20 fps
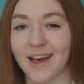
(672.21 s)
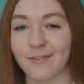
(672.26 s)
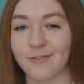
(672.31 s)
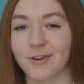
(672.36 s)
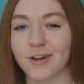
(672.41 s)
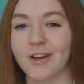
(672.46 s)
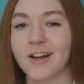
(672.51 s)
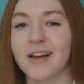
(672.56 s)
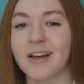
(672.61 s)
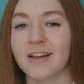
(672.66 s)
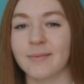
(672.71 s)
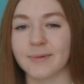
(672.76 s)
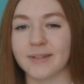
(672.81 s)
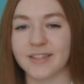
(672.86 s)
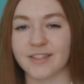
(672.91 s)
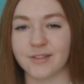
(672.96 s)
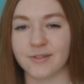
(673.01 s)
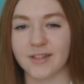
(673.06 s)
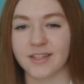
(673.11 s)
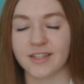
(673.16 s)
ever
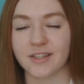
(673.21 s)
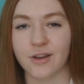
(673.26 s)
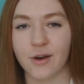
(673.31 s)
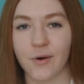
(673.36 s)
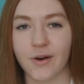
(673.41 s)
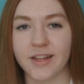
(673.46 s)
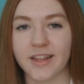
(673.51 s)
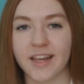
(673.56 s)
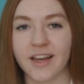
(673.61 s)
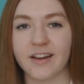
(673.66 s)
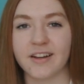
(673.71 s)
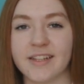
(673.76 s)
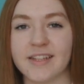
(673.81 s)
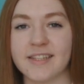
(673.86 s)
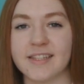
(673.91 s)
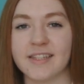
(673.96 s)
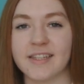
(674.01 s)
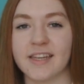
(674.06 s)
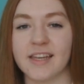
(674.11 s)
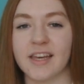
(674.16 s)
because you get to go on there
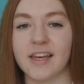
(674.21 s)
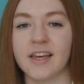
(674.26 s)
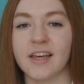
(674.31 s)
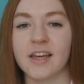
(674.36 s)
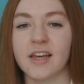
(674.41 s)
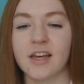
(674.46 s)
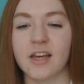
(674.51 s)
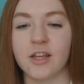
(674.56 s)
see,